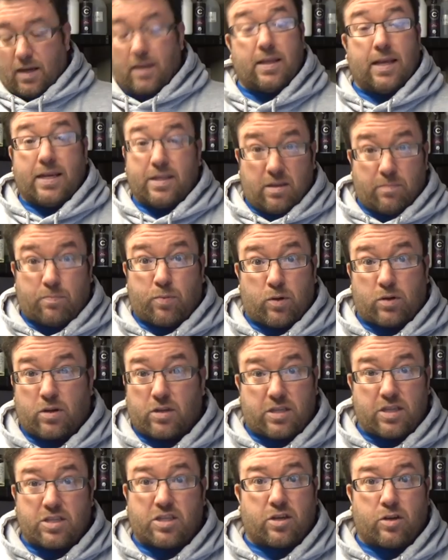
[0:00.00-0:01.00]
I like the
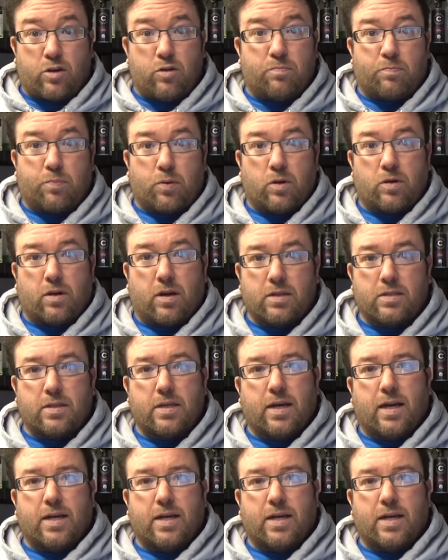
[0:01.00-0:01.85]
product, it's a good product.